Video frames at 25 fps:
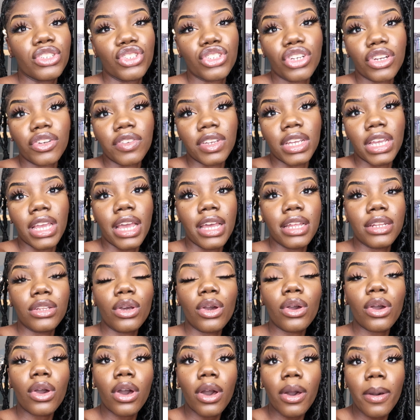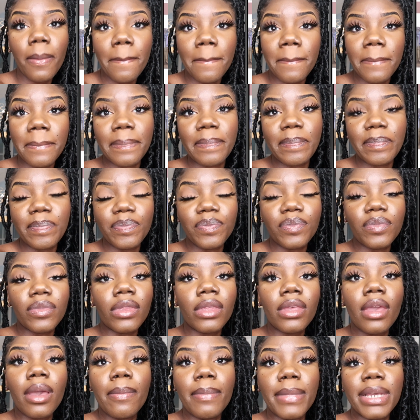JorieHair.com.
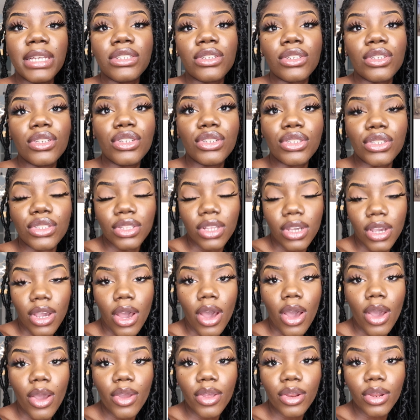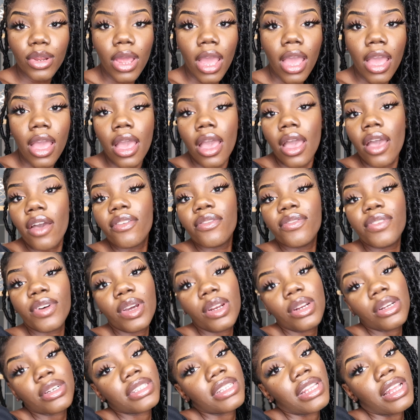Make sure you use the code
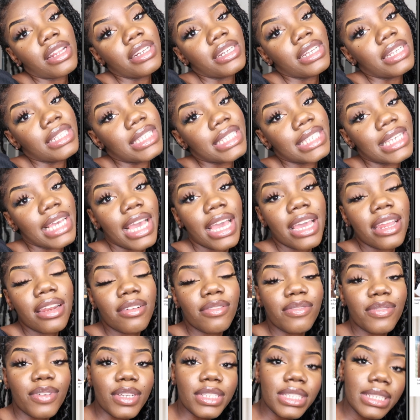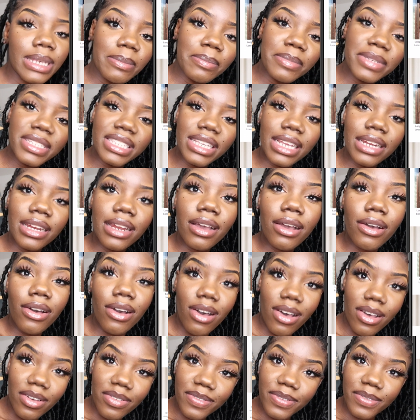FauxLocsLondon10 for 10%
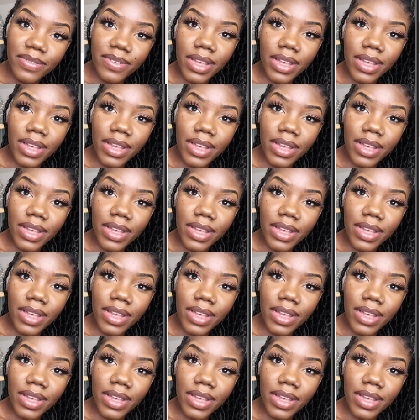off.